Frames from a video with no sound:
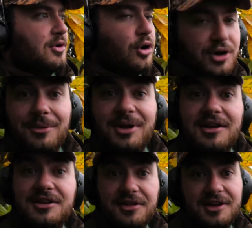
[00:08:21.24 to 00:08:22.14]
or coming
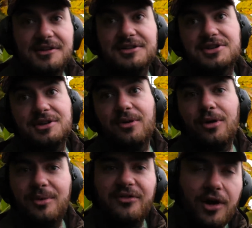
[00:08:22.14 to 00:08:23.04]
into the industry
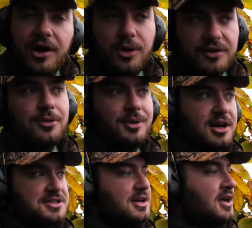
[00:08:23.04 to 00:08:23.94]
or before I worked for
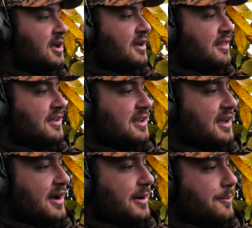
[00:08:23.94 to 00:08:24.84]
Blaser,
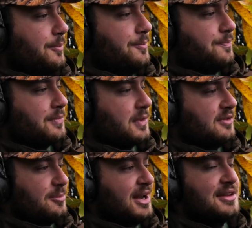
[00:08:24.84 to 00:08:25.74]
the, um,
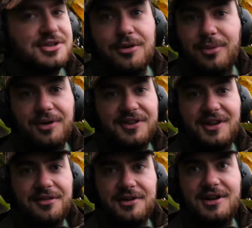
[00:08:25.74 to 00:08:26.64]
the balance on both the
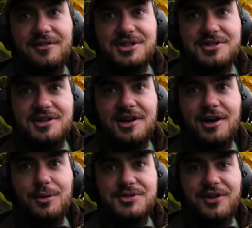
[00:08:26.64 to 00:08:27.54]
F3 and F16,
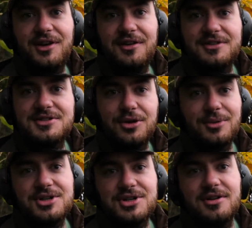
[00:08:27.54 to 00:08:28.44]
I always find it's so
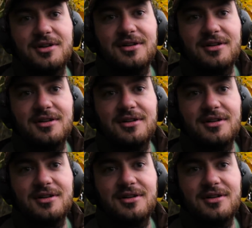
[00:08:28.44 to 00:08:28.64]
much